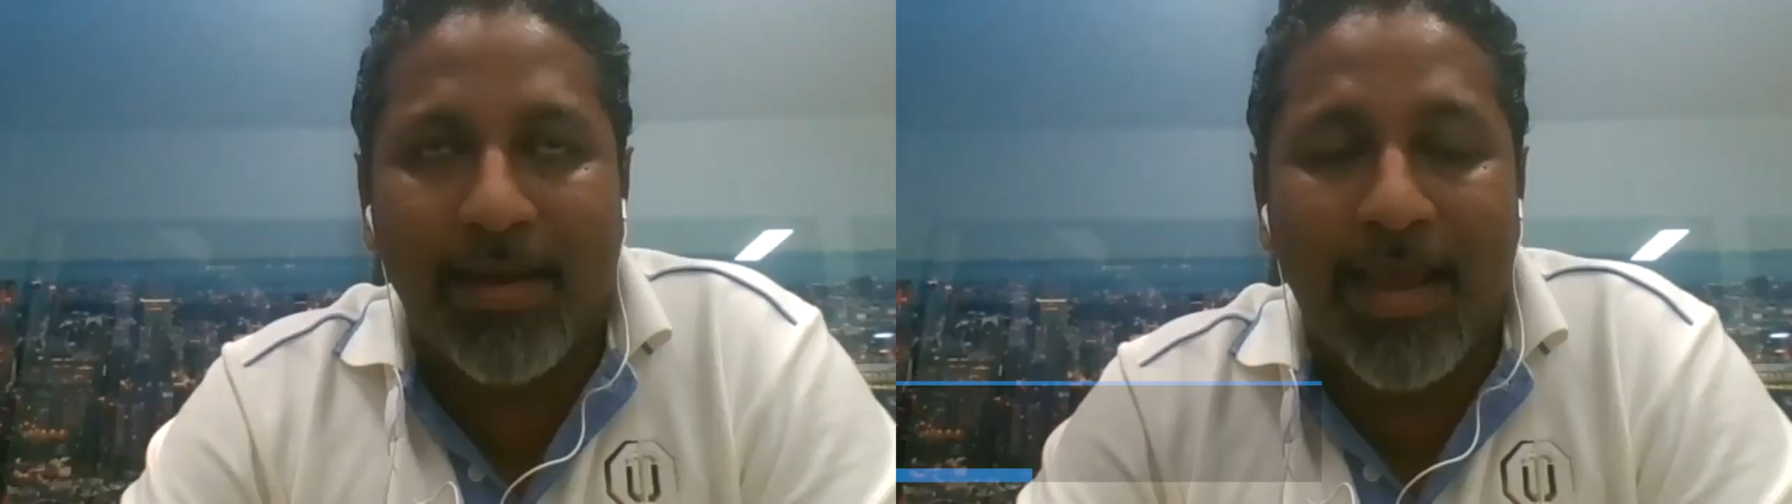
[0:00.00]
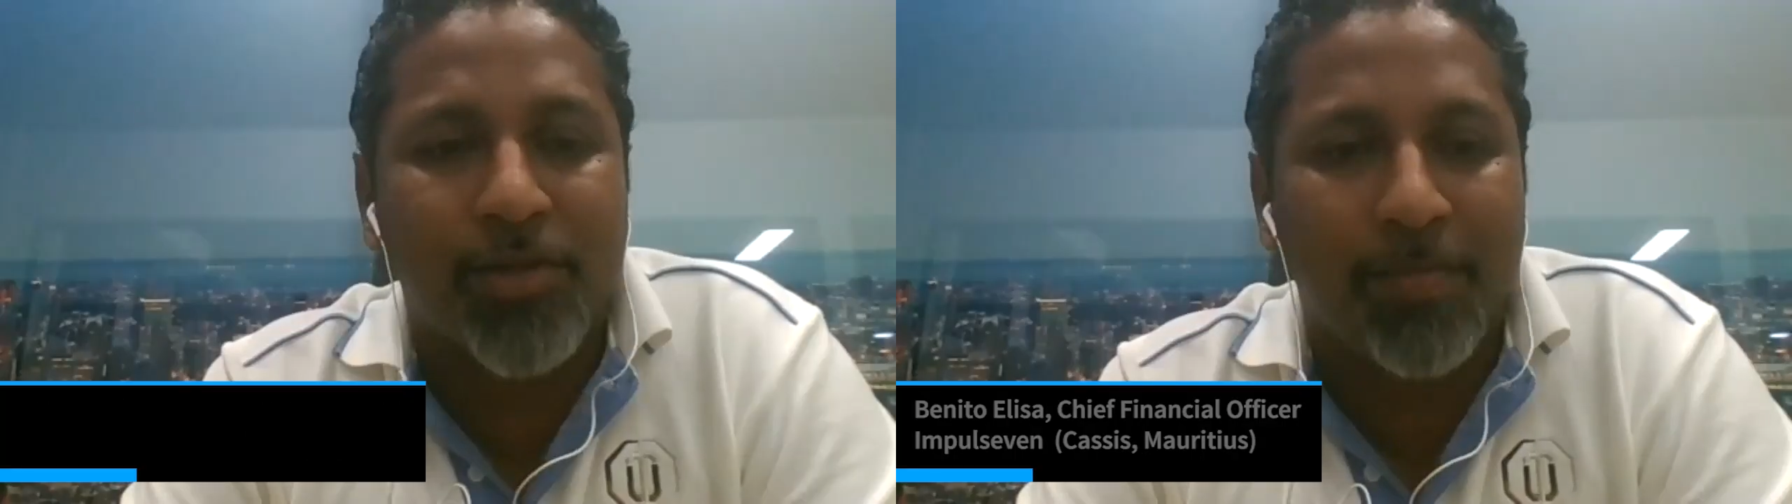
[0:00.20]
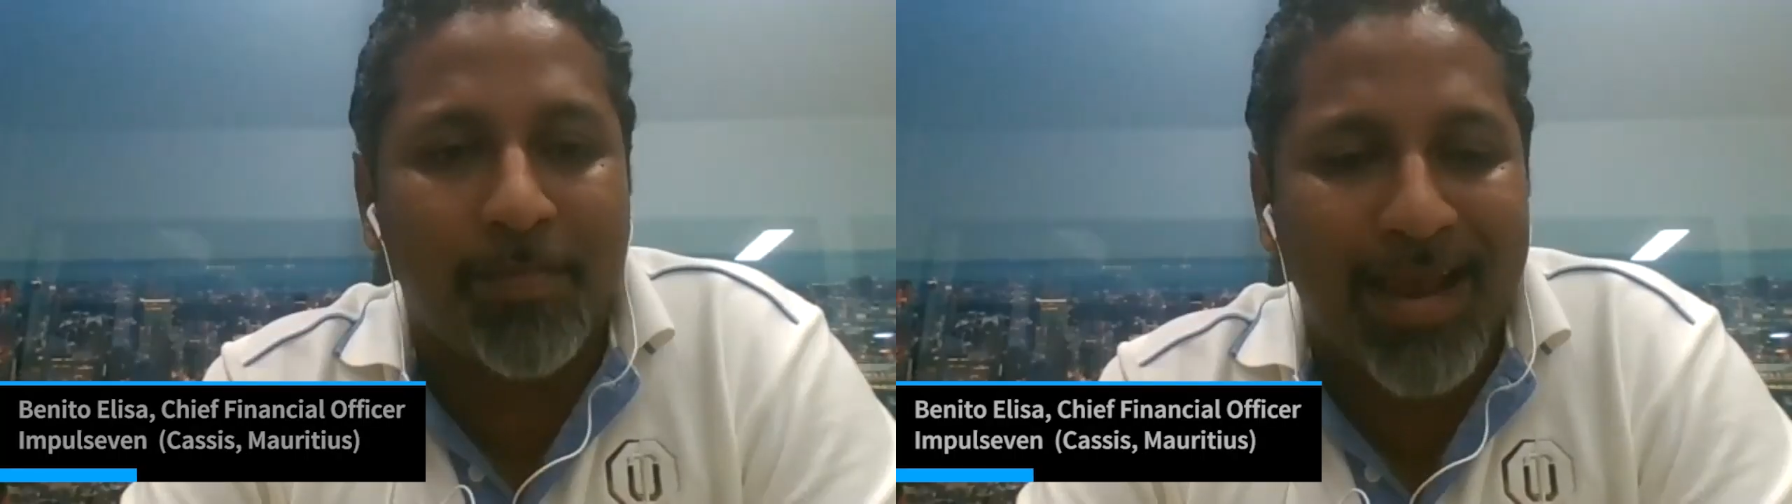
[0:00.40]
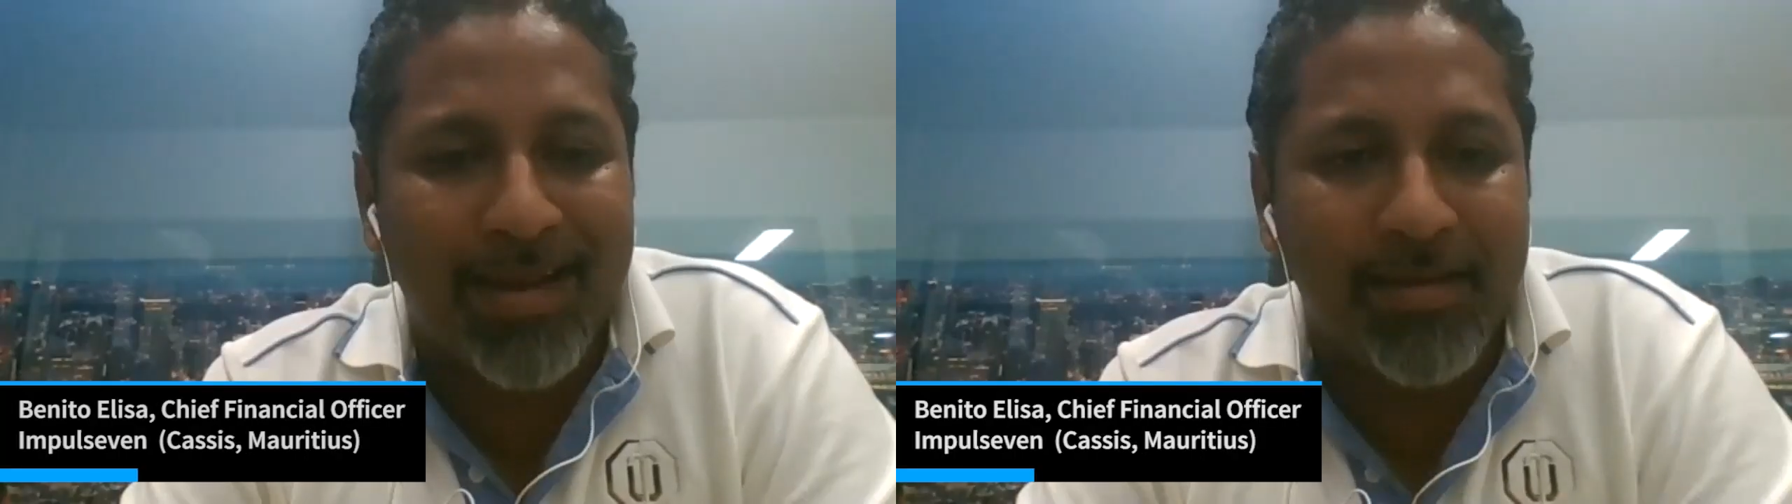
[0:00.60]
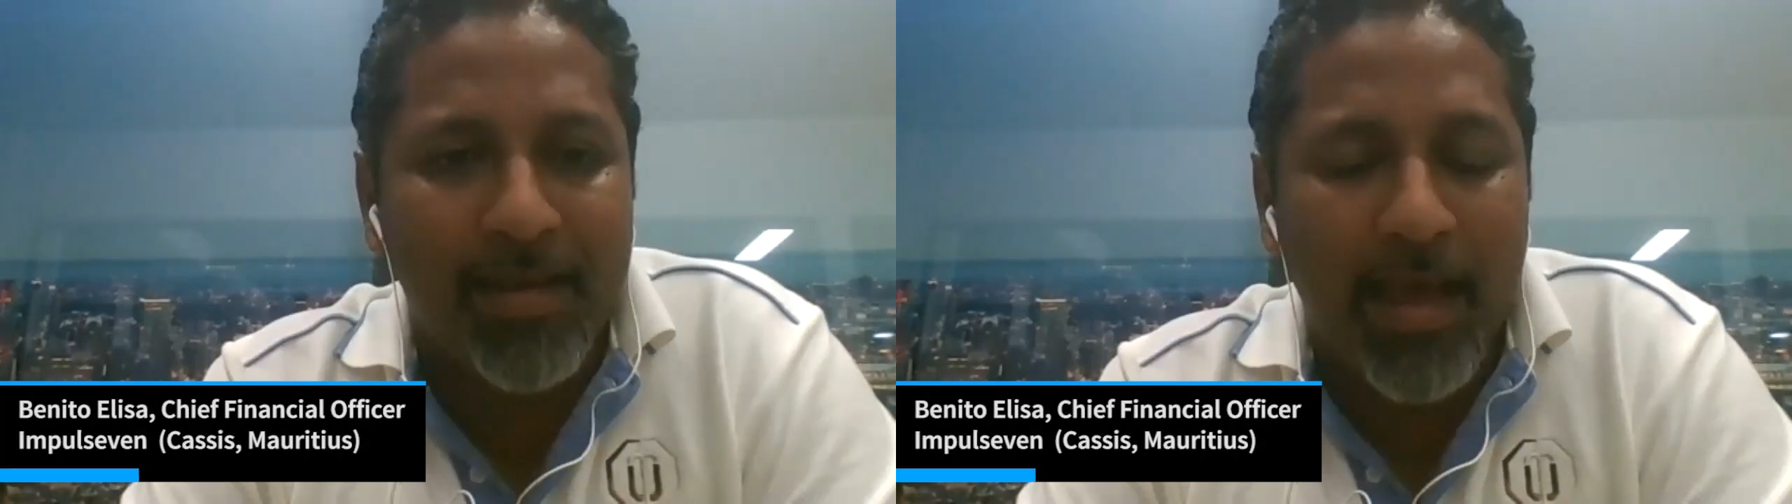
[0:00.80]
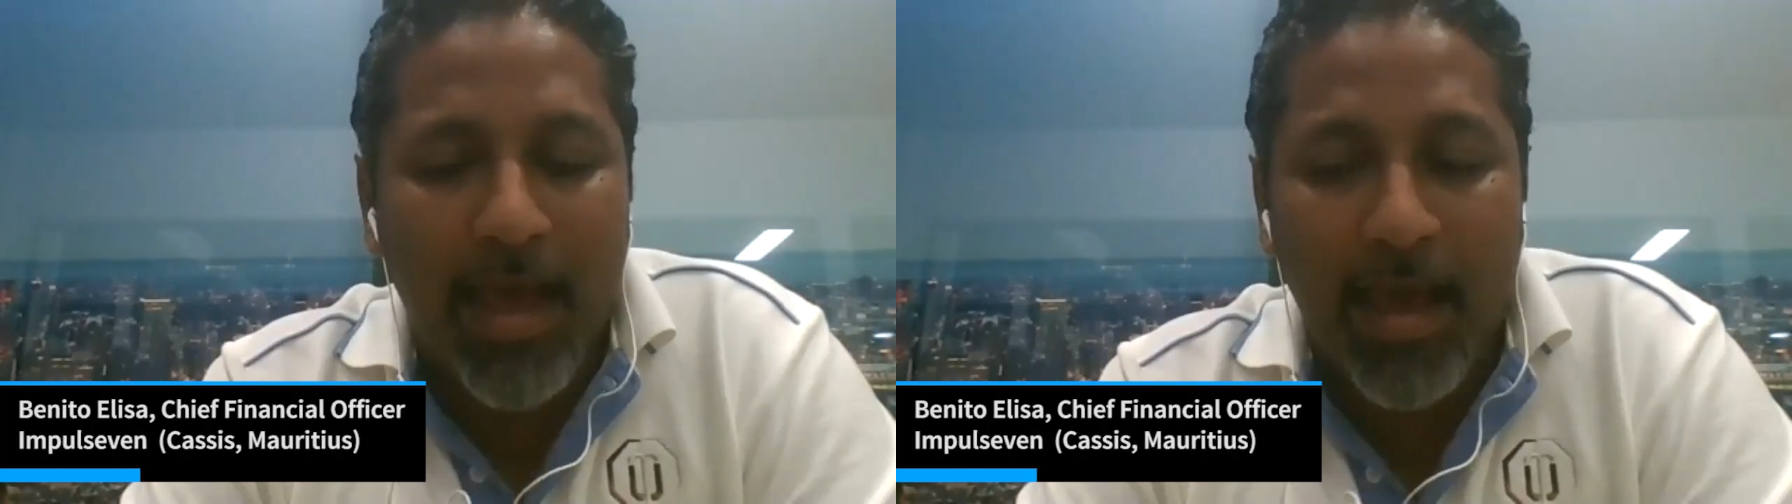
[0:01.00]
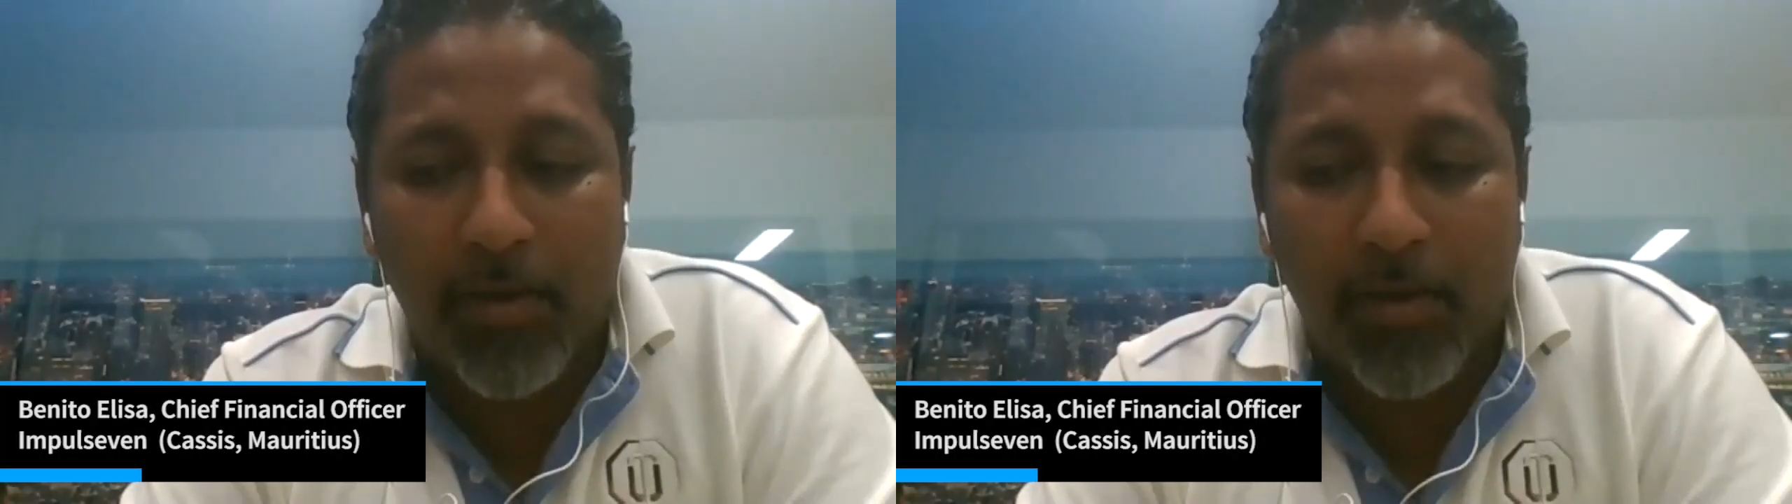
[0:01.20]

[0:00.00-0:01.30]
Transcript: action plan, and